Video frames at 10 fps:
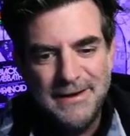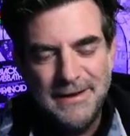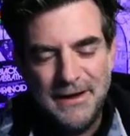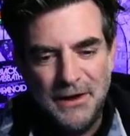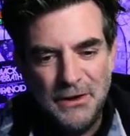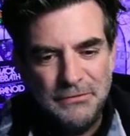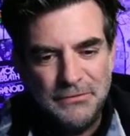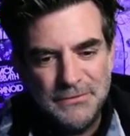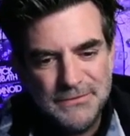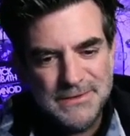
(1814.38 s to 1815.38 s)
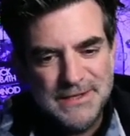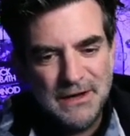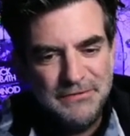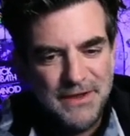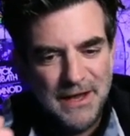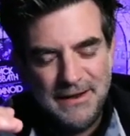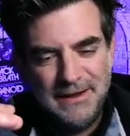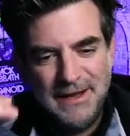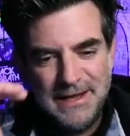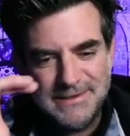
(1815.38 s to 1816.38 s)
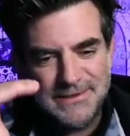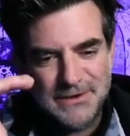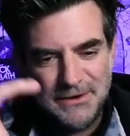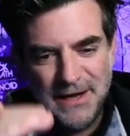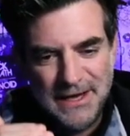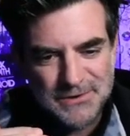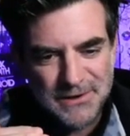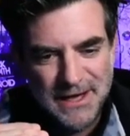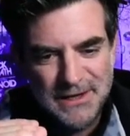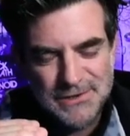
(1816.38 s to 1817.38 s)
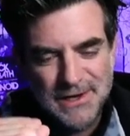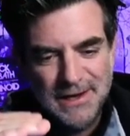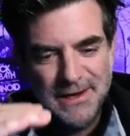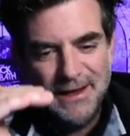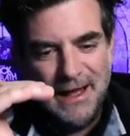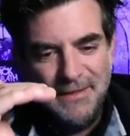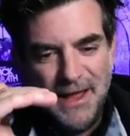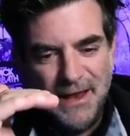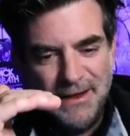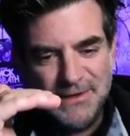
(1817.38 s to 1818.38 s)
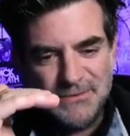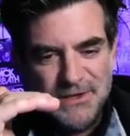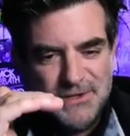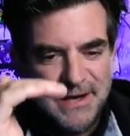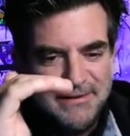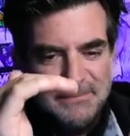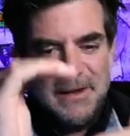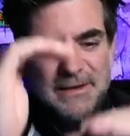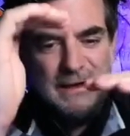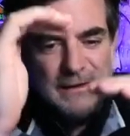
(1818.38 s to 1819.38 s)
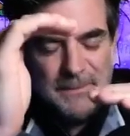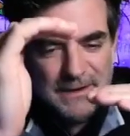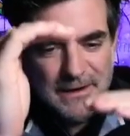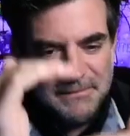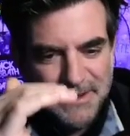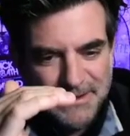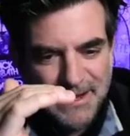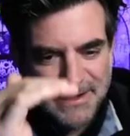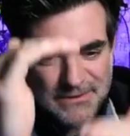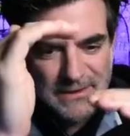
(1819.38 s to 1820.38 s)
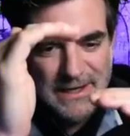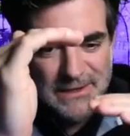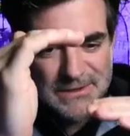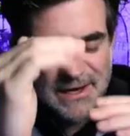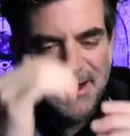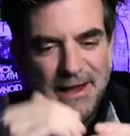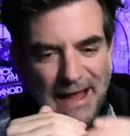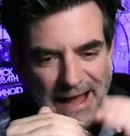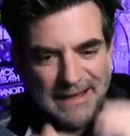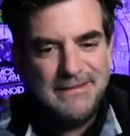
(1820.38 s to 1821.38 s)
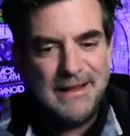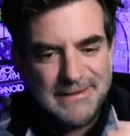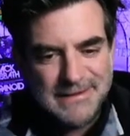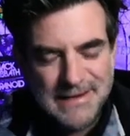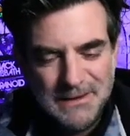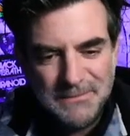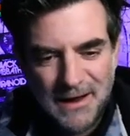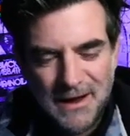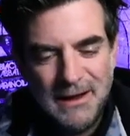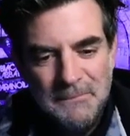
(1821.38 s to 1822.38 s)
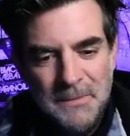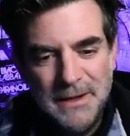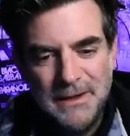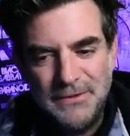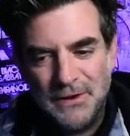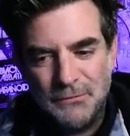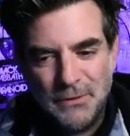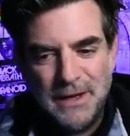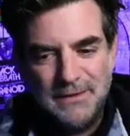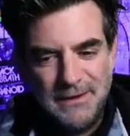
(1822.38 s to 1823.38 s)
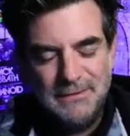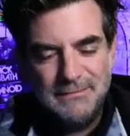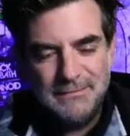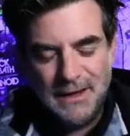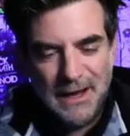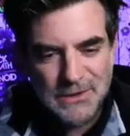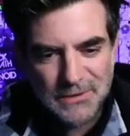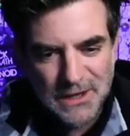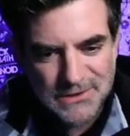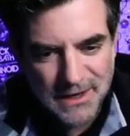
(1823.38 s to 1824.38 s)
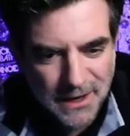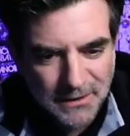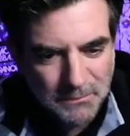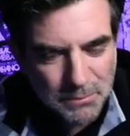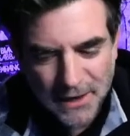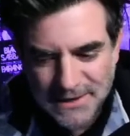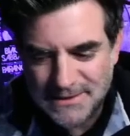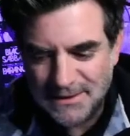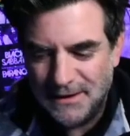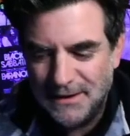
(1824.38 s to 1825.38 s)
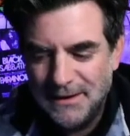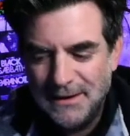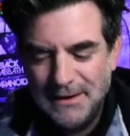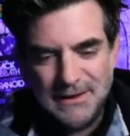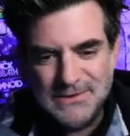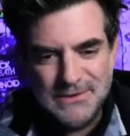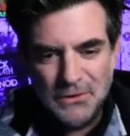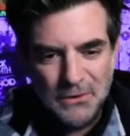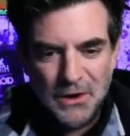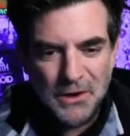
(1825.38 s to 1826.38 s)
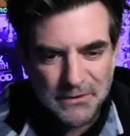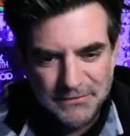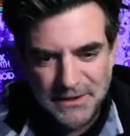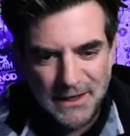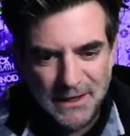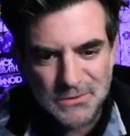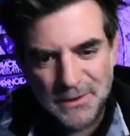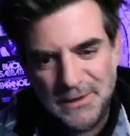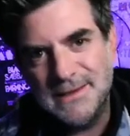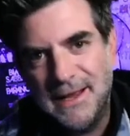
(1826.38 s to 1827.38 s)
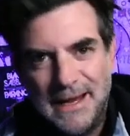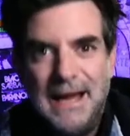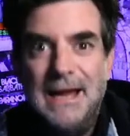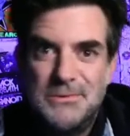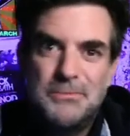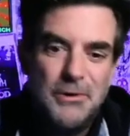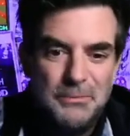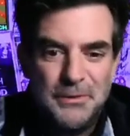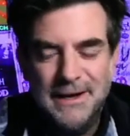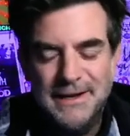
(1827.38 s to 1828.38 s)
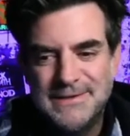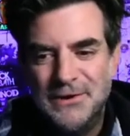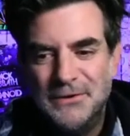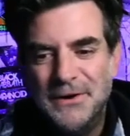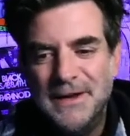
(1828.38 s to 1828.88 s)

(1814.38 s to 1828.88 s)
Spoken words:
of stuff that hits a certain age range and then is rejected by the up and coming next range, and at the same time the age range that had embraced it is no longer of the age where it's like age appropriate. So